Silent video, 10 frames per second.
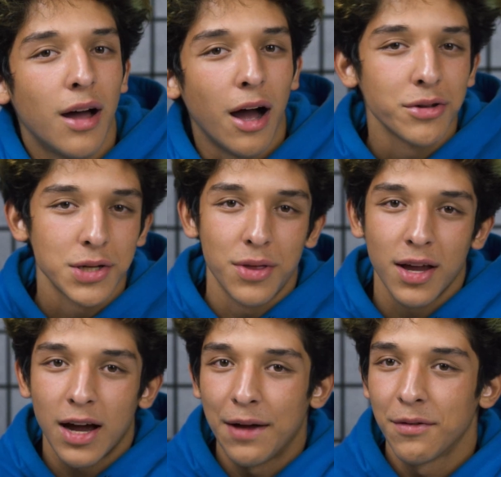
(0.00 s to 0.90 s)
I also
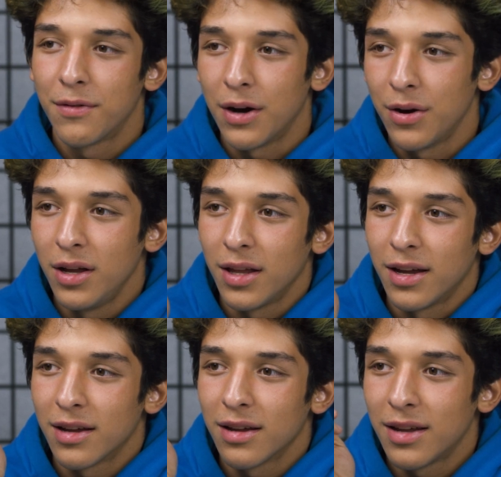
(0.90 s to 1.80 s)
think I have a very
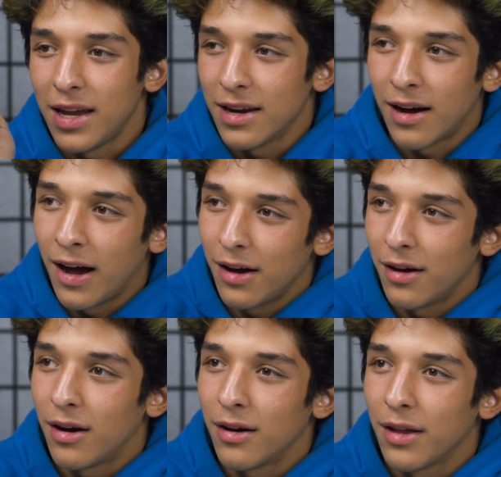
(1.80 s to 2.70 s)
like keen eye
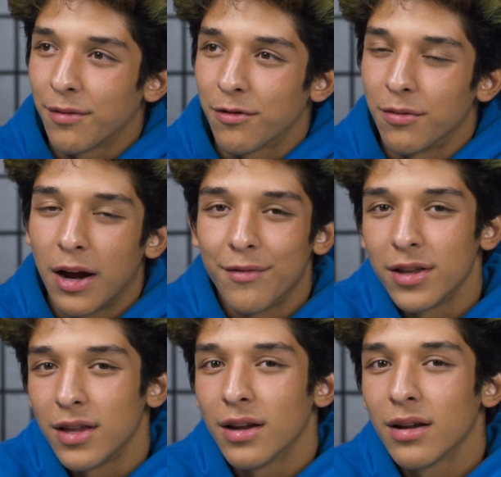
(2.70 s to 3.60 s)
like for
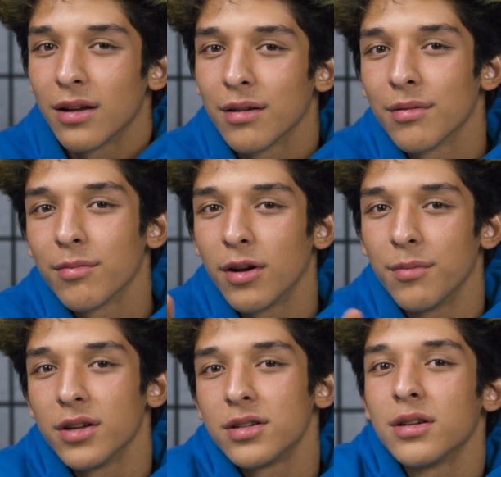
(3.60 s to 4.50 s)
everything pretty
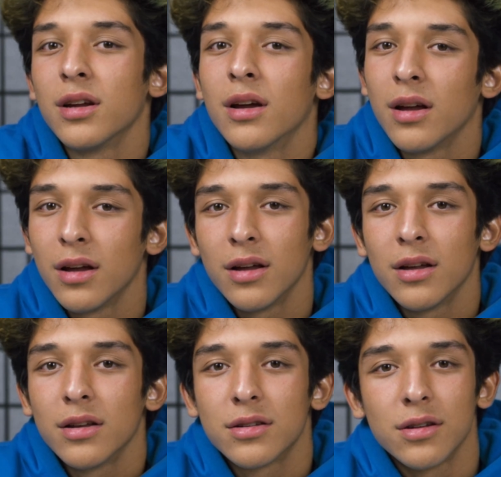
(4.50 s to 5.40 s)
much.
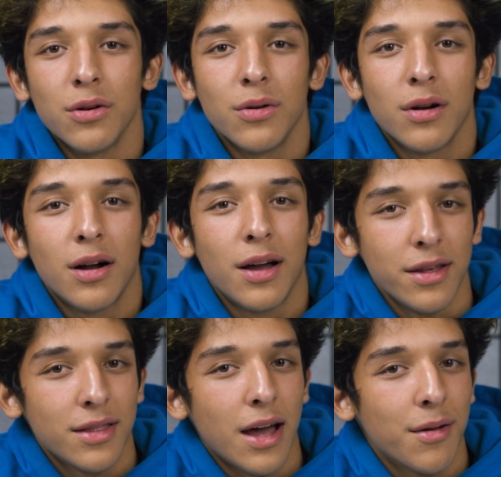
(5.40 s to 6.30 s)
So I
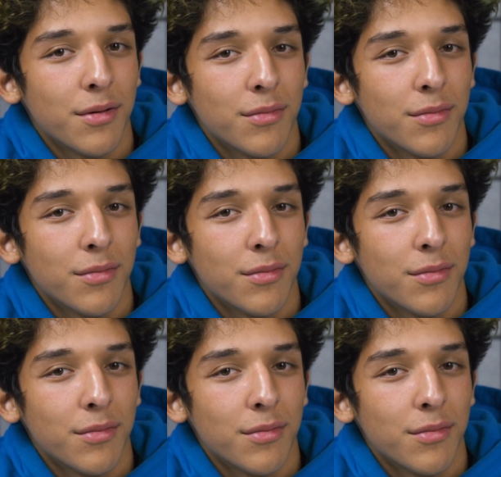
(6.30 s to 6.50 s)
think that